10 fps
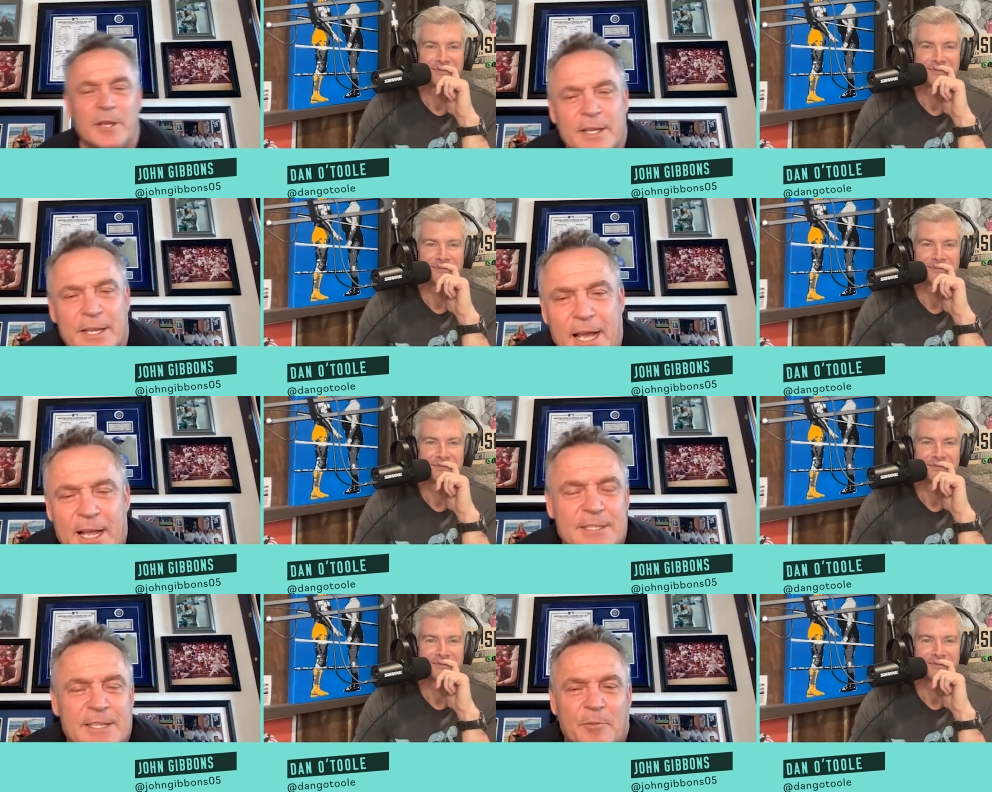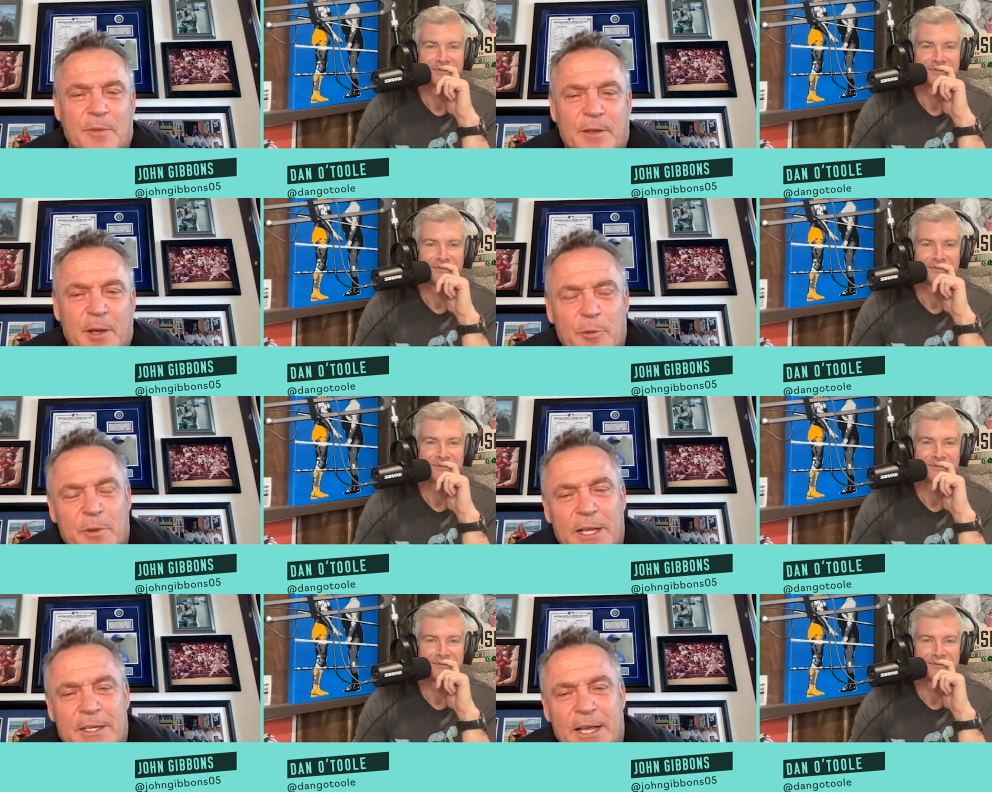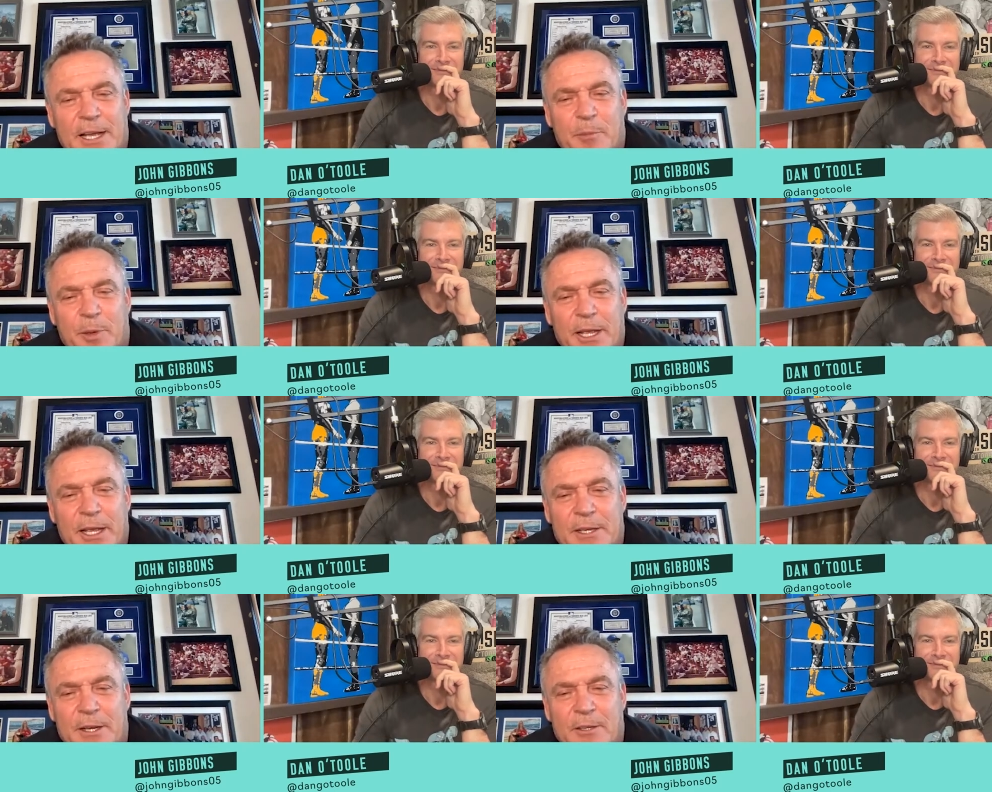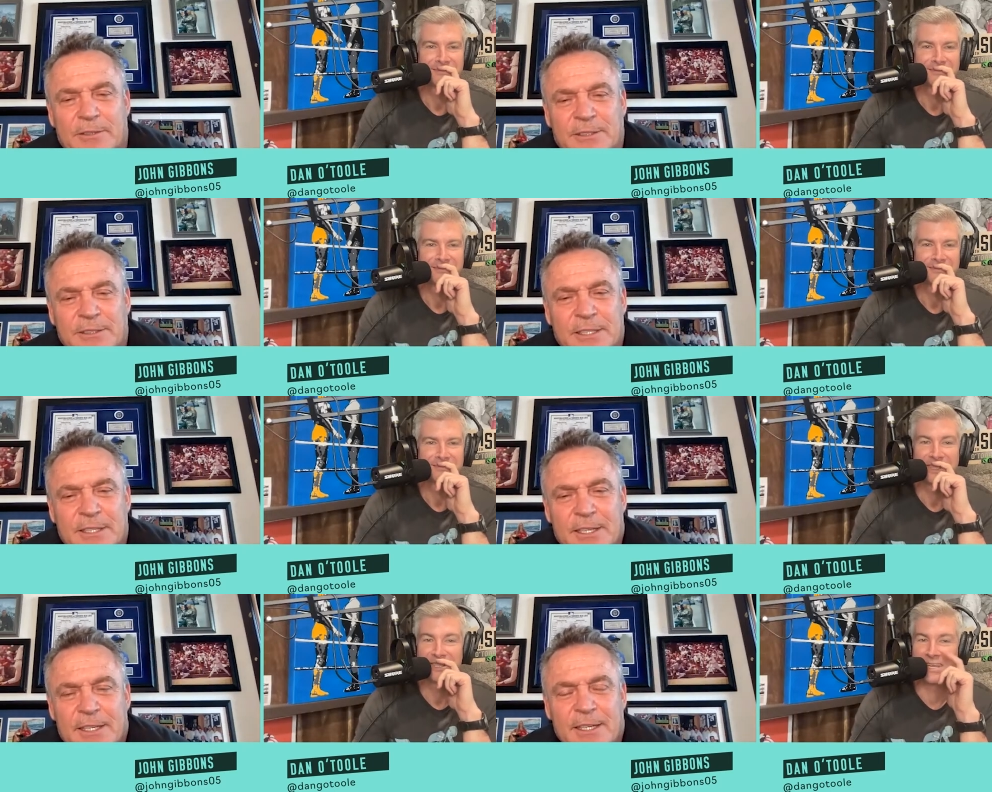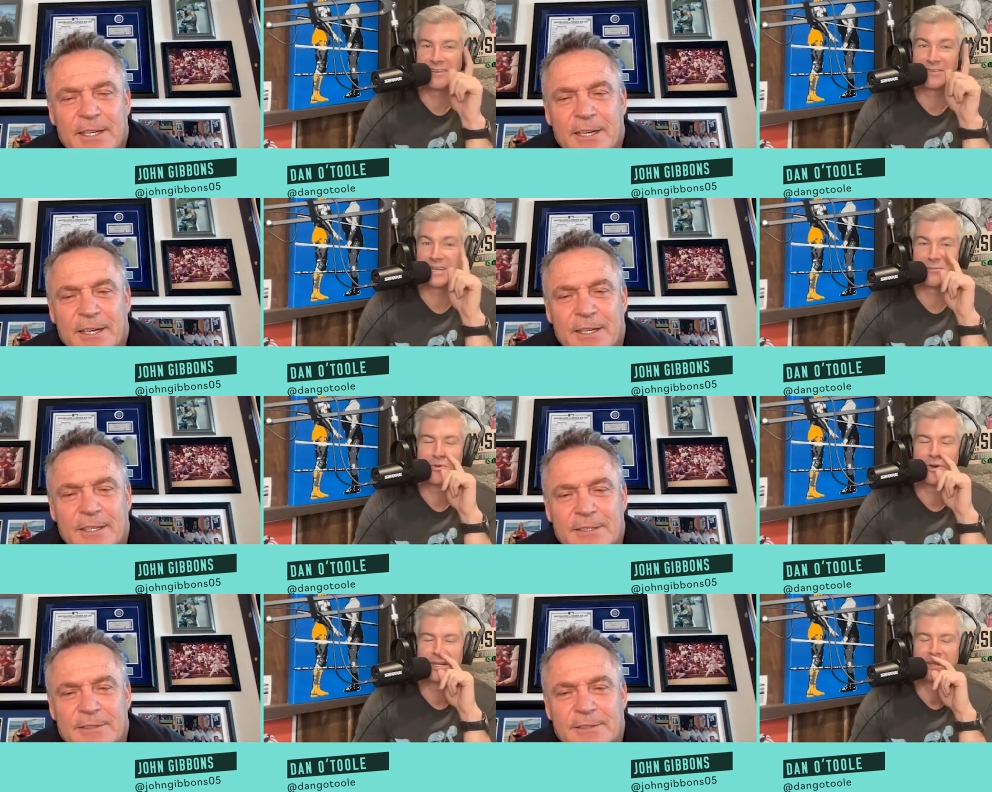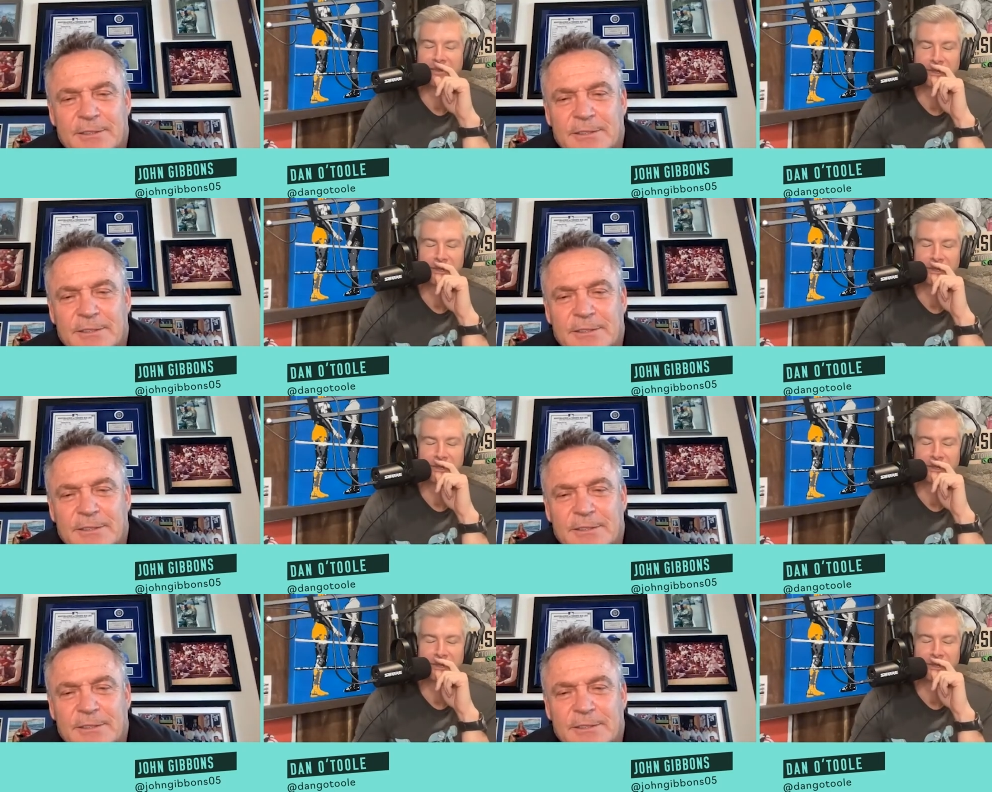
Speaker 1: the guys that have come through that town and played. You know,
Speaker 2: you haven't named one yet,